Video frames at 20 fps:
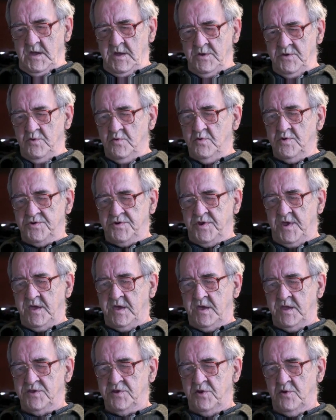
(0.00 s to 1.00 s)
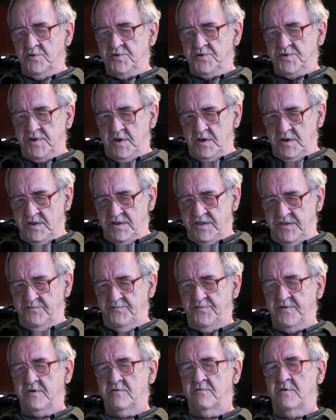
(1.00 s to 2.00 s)
and you could take its
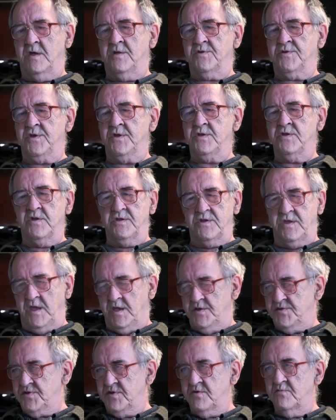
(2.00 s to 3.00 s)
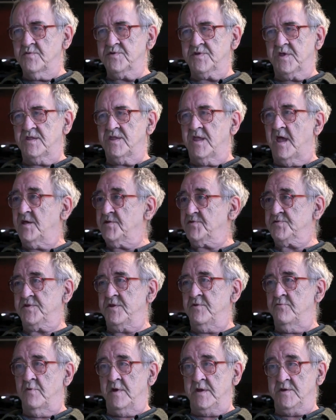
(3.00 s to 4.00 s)
hostility for granted, and yes, it was a
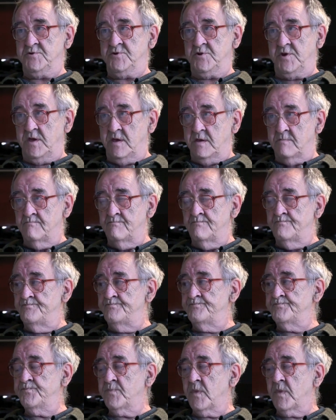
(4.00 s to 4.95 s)
nasty regime,